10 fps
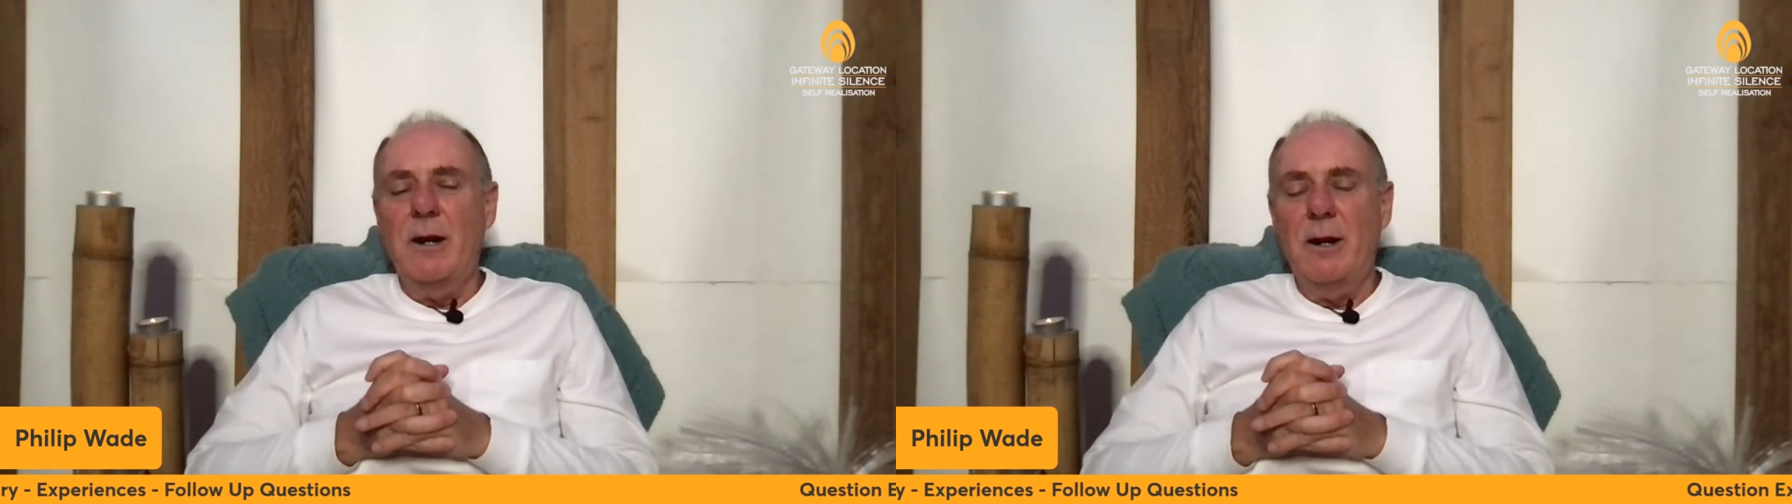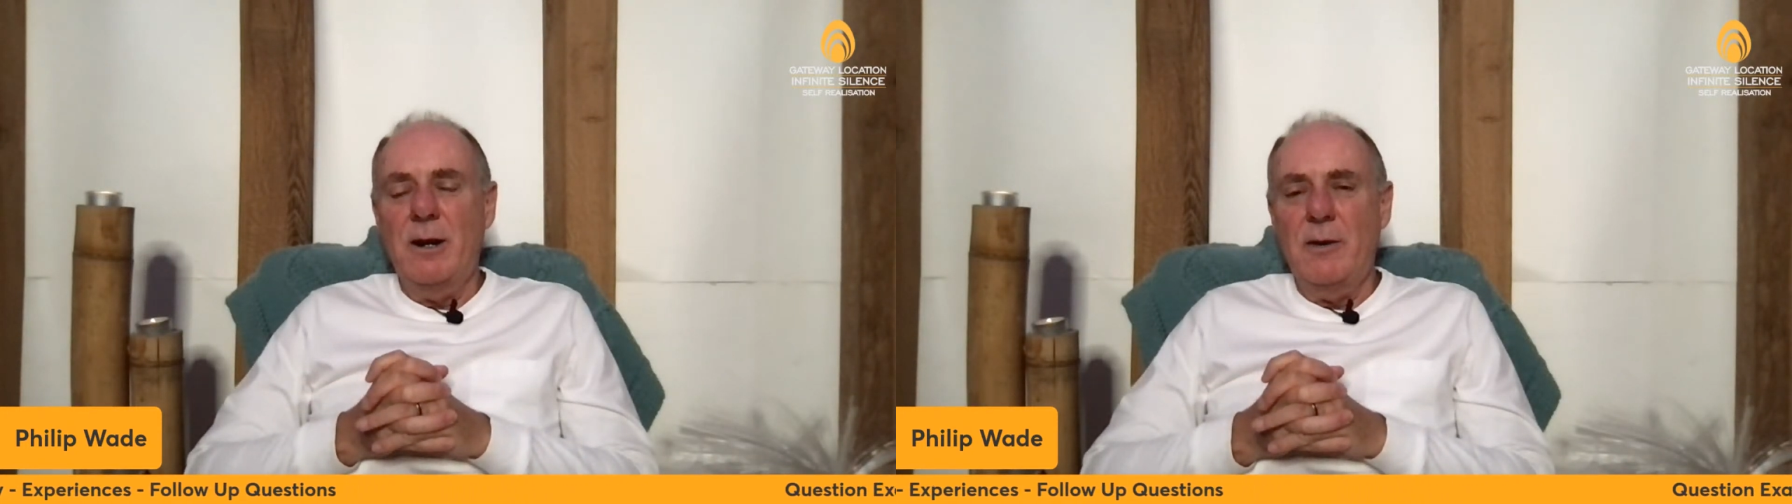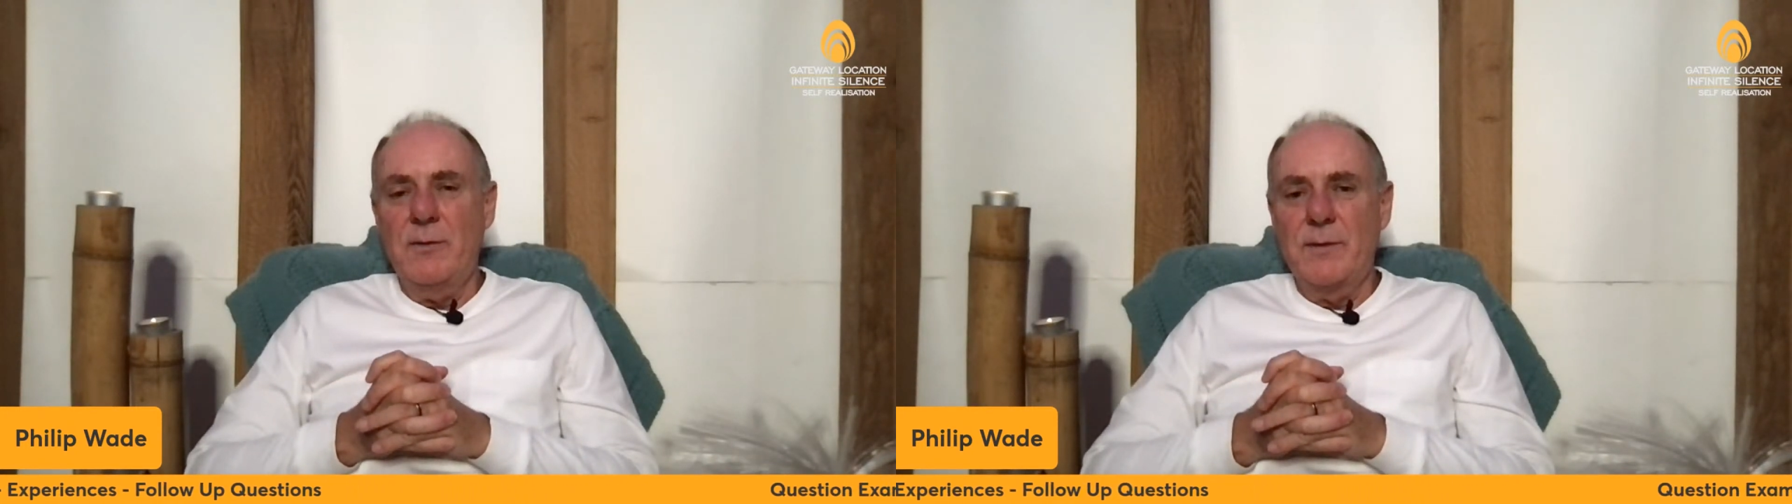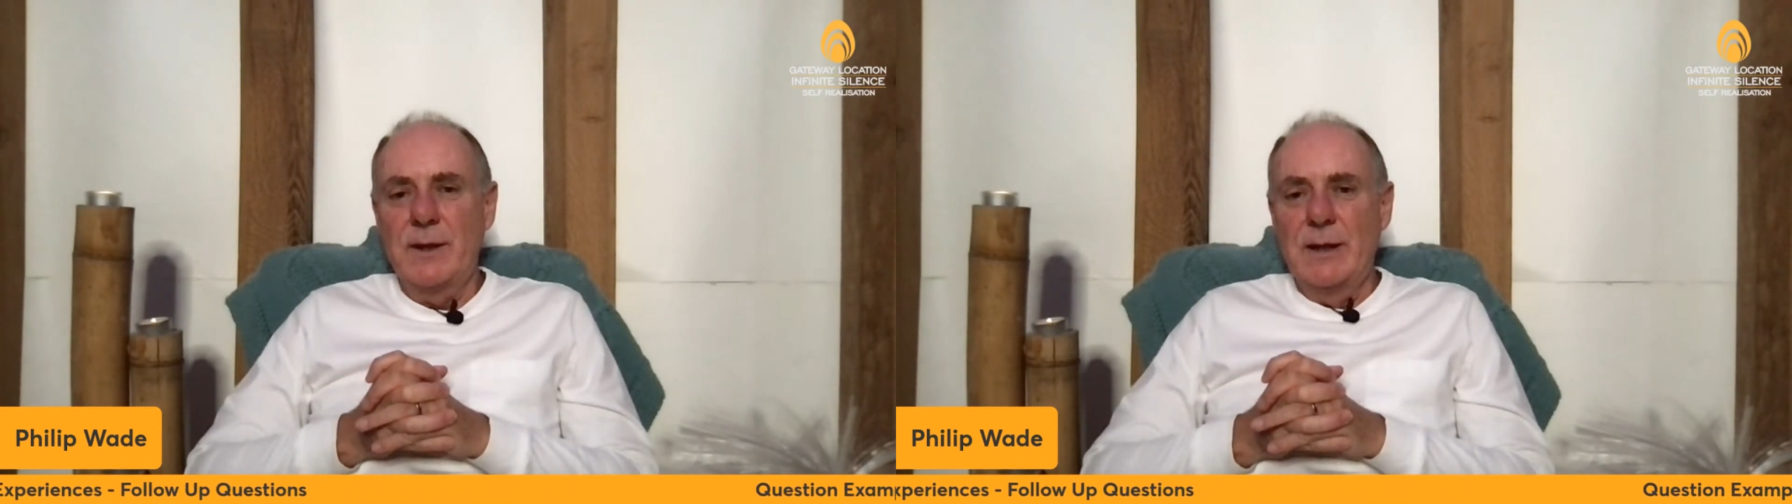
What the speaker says: of